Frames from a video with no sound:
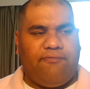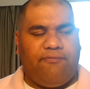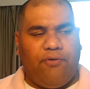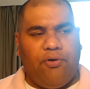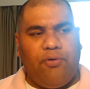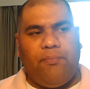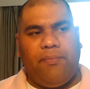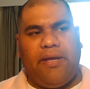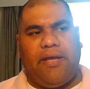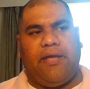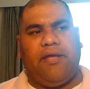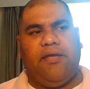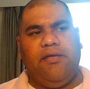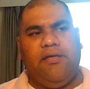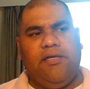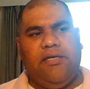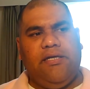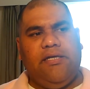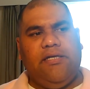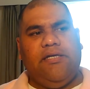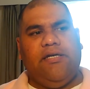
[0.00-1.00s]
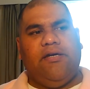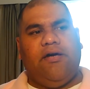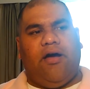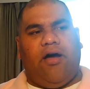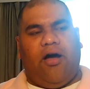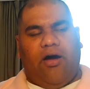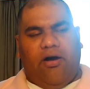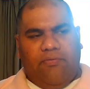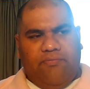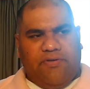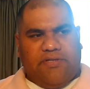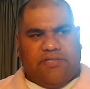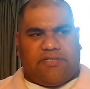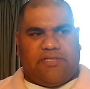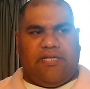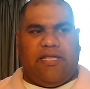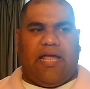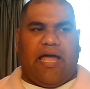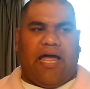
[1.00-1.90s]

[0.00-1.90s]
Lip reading: for me, obviously,